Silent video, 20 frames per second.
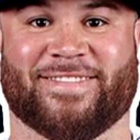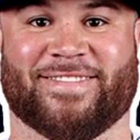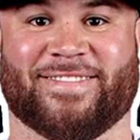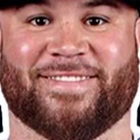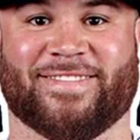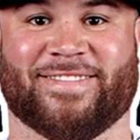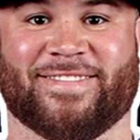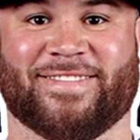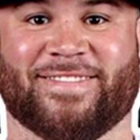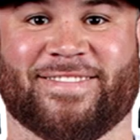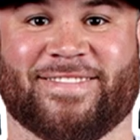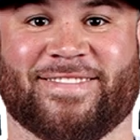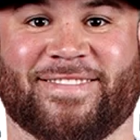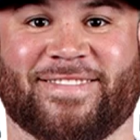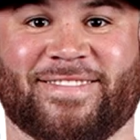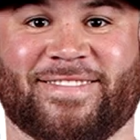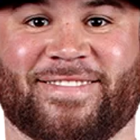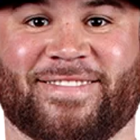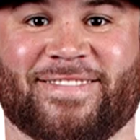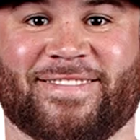
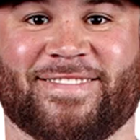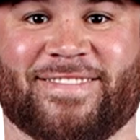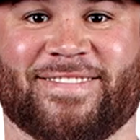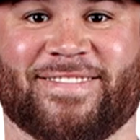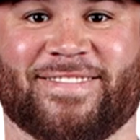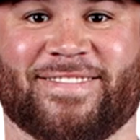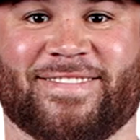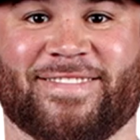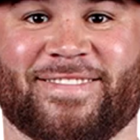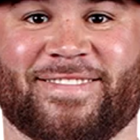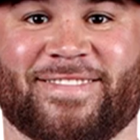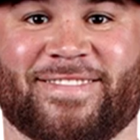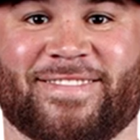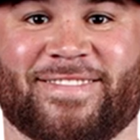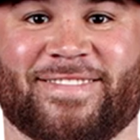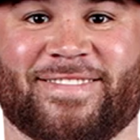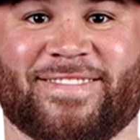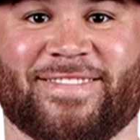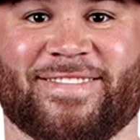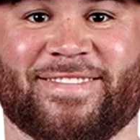
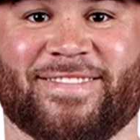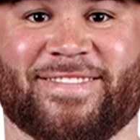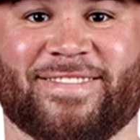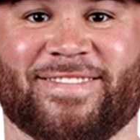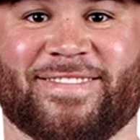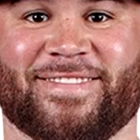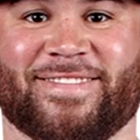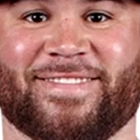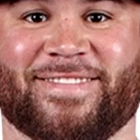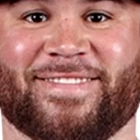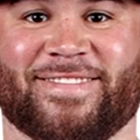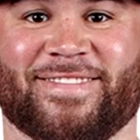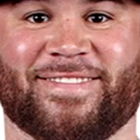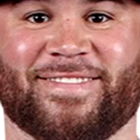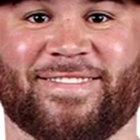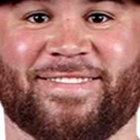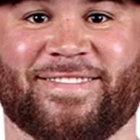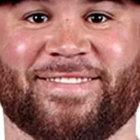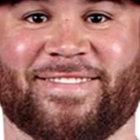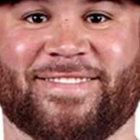
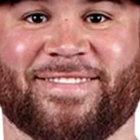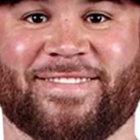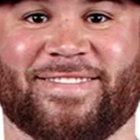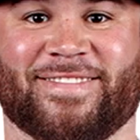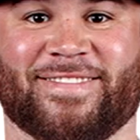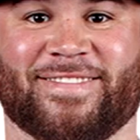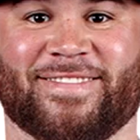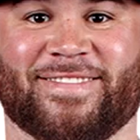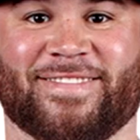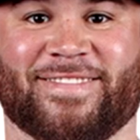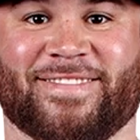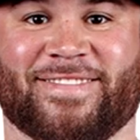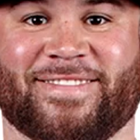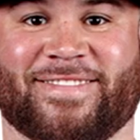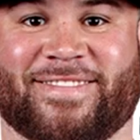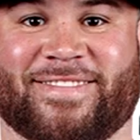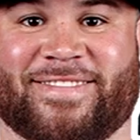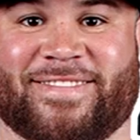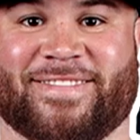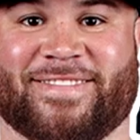
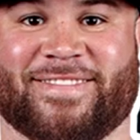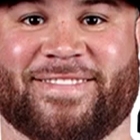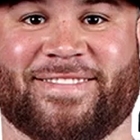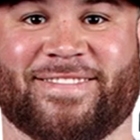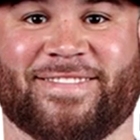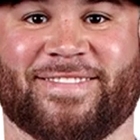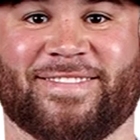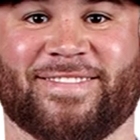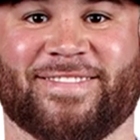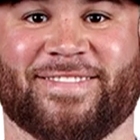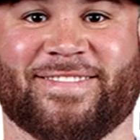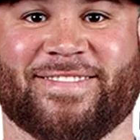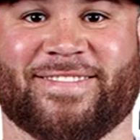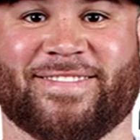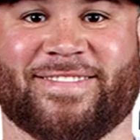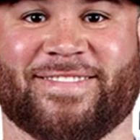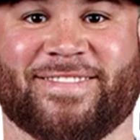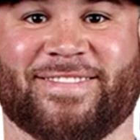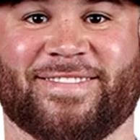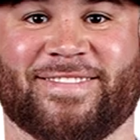
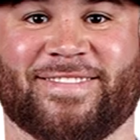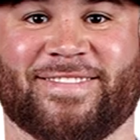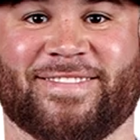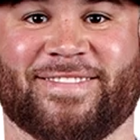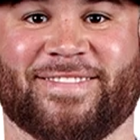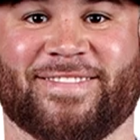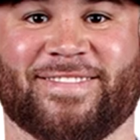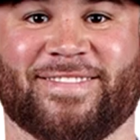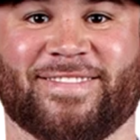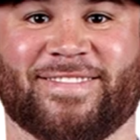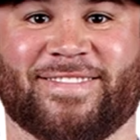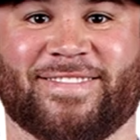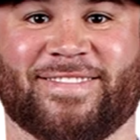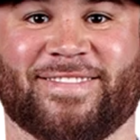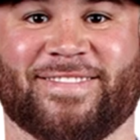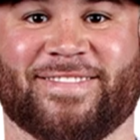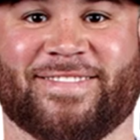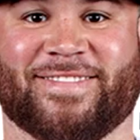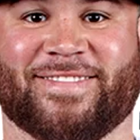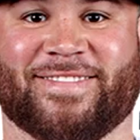
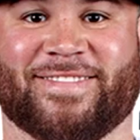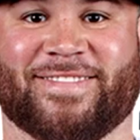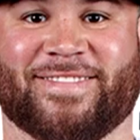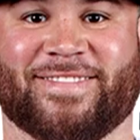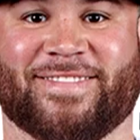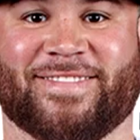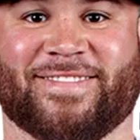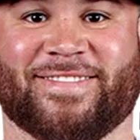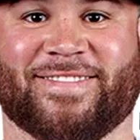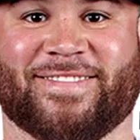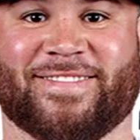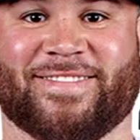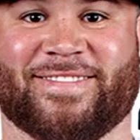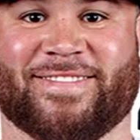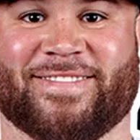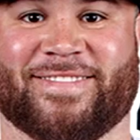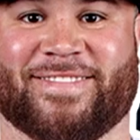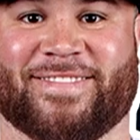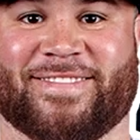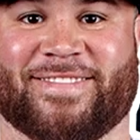
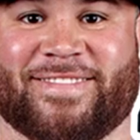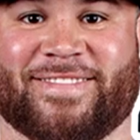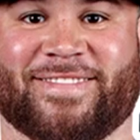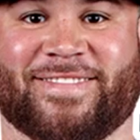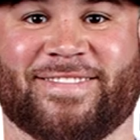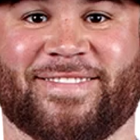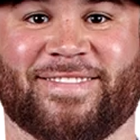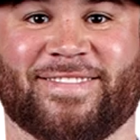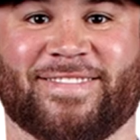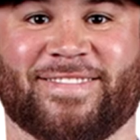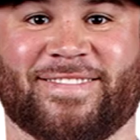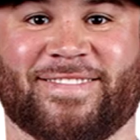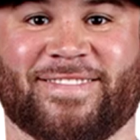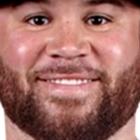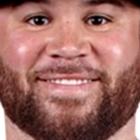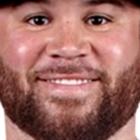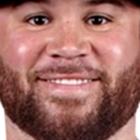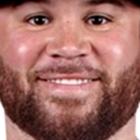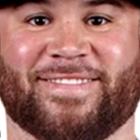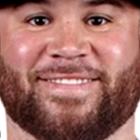(not speaking)